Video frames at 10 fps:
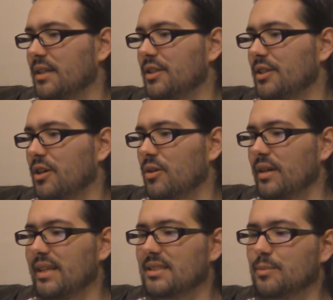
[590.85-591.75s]
You know,
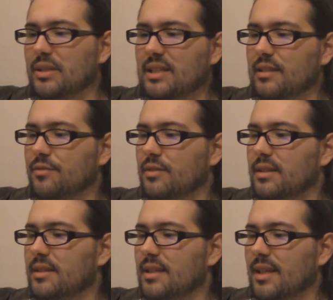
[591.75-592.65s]
it's a bit
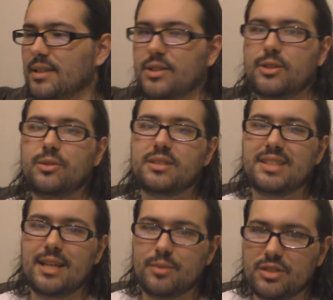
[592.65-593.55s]
different than like the Clueless
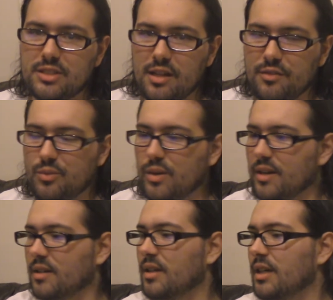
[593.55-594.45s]
Gamer stuff
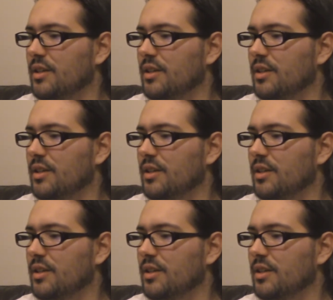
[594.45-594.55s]
where,